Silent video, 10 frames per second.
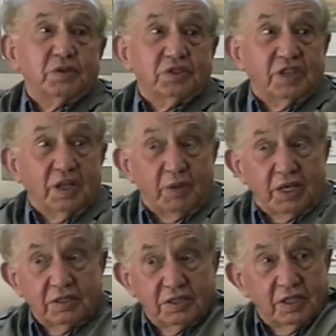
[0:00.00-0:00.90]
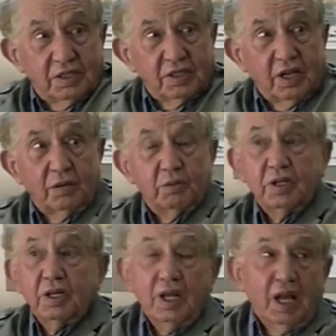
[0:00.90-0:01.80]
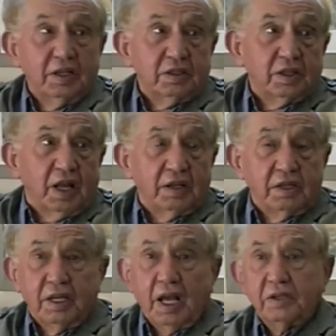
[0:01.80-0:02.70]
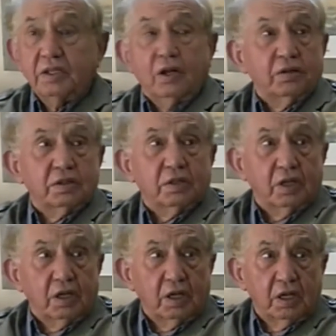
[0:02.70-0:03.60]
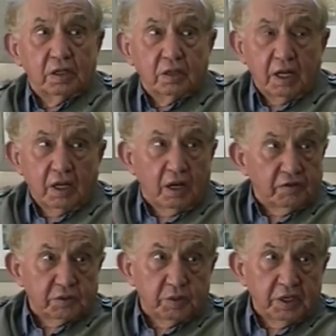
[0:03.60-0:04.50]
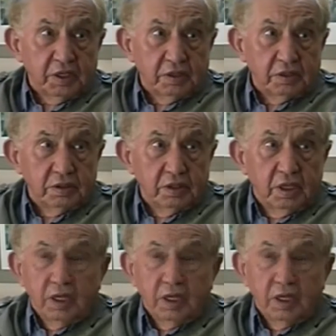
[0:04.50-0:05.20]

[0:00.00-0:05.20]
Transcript: we were steaming into this harbour, and he had it on at half speed,